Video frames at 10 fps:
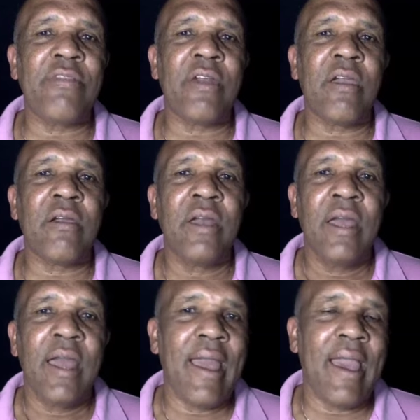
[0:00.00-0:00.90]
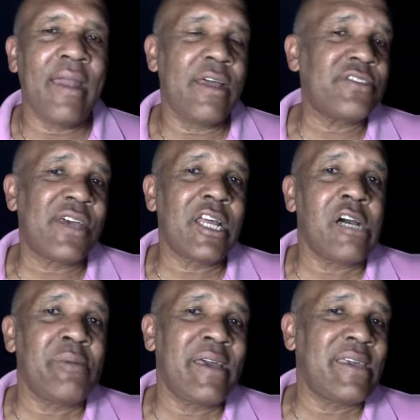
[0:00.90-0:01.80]
there, and let's set
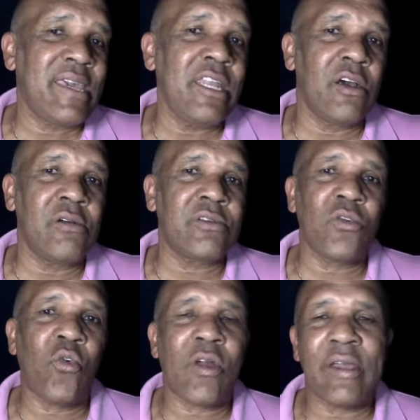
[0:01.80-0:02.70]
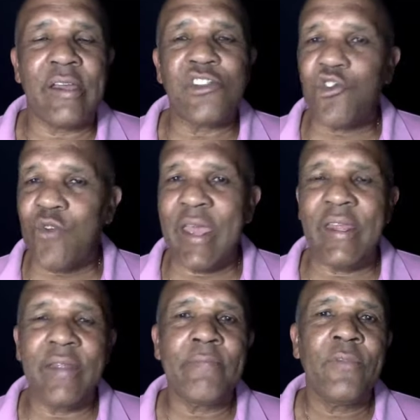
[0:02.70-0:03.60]
up a keynote or a
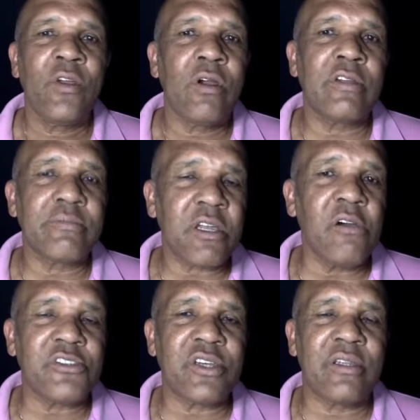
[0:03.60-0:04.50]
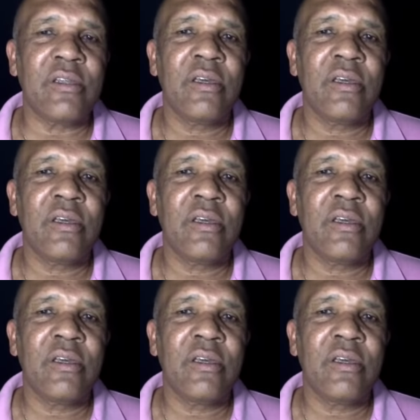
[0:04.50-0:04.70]
training or some coaching